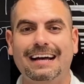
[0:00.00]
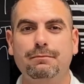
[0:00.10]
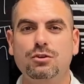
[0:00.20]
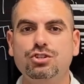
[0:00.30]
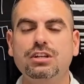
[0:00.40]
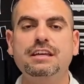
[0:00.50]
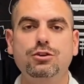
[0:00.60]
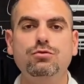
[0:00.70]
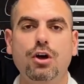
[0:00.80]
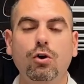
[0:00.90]
Usually
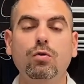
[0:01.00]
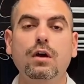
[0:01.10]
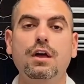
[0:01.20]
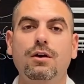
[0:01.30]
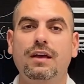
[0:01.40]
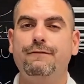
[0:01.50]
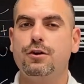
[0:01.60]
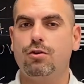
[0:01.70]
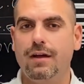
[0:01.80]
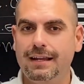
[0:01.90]
you know if
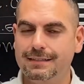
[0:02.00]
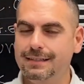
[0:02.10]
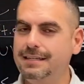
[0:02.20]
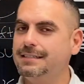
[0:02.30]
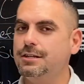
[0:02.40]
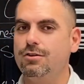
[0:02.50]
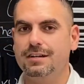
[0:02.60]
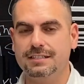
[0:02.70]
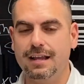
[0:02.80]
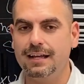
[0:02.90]
your credit's decent or
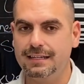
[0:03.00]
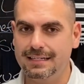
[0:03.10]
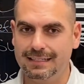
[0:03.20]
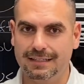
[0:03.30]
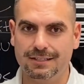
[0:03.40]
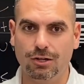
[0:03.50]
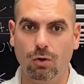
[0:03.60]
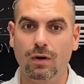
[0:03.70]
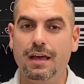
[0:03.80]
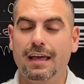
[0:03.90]
it's not decent.
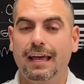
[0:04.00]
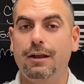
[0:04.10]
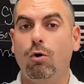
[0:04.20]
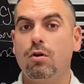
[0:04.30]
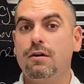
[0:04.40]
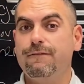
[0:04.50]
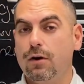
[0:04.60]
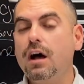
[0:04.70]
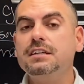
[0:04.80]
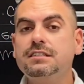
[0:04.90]
So in order
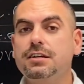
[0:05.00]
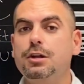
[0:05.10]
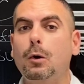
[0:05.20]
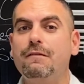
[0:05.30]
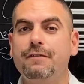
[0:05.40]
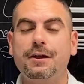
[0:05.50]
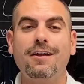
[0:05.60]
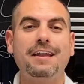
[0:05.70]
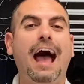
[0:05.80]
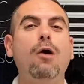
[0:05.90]
for us to know and
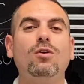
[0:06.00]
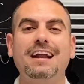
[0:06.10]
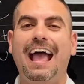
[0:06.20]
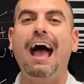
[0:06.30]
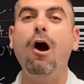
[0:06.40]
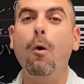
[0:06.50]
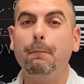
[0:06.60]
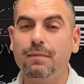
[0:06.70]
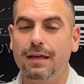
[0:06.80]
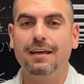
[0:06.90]
figure out how we're going to
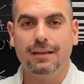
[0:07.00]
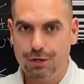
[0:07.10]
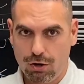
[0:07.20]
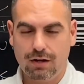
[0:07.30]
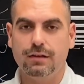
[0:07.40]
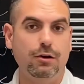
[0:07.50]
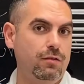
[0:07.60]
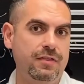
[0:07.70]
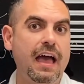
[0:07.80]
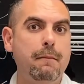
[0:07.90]
help
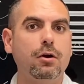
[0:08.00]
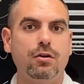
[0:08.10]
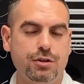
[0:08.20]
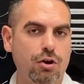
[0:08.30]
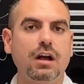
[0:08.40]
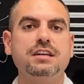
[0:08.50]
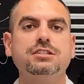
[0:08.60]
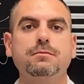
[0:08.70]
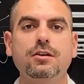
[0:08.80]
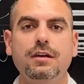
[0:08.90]
them or your
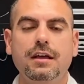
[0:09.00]
customer,